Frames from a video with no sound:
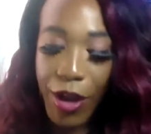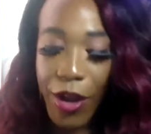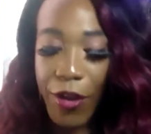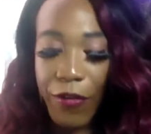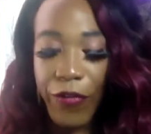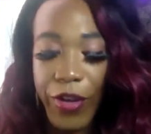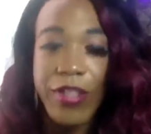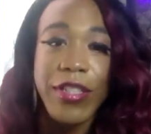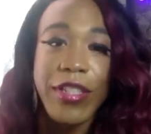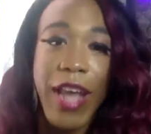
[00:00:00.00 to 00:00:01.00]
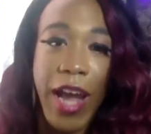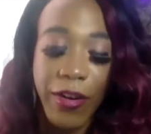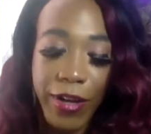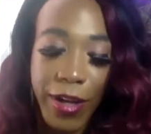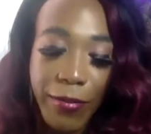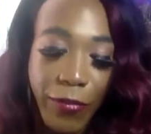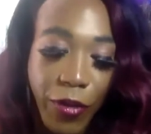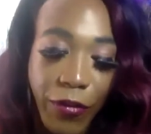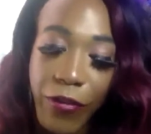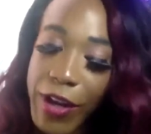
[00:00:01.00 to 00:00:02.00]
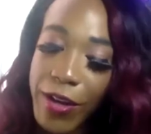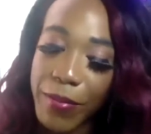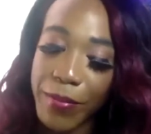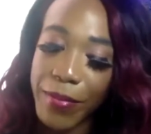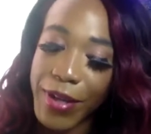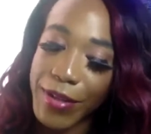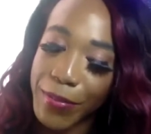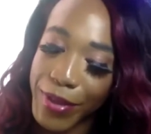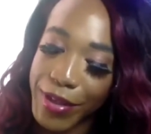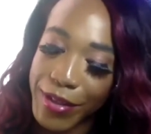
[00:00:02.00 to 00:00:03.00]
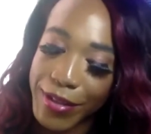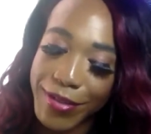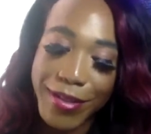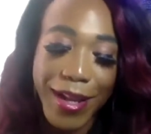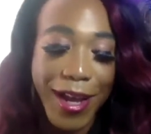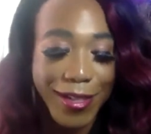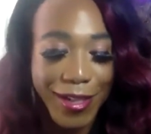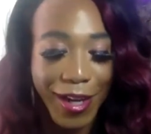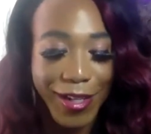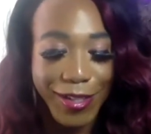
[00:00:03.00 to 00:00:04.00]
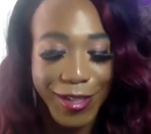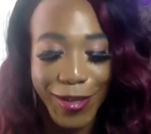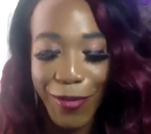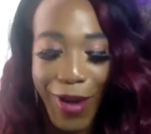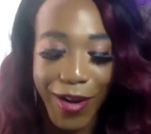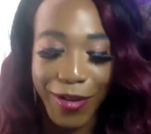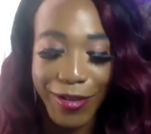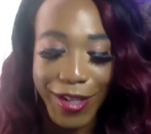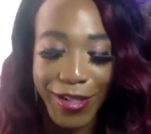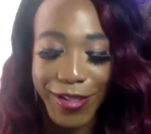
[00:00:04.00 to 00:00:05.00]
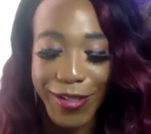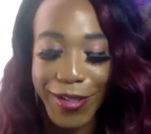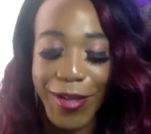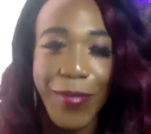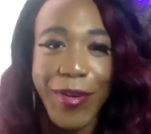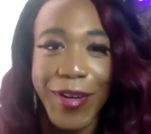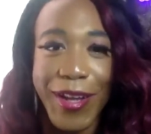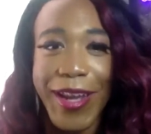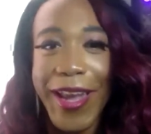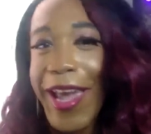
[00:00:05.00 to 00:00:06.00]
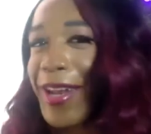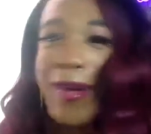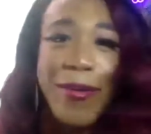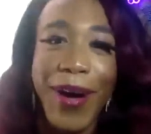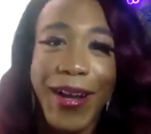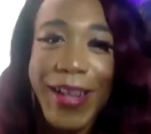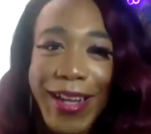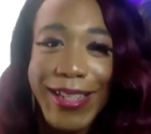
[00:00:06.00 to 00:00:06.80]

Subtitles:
FIERCE is an acronym for freedom, independence, education, radical justice, community, and equality.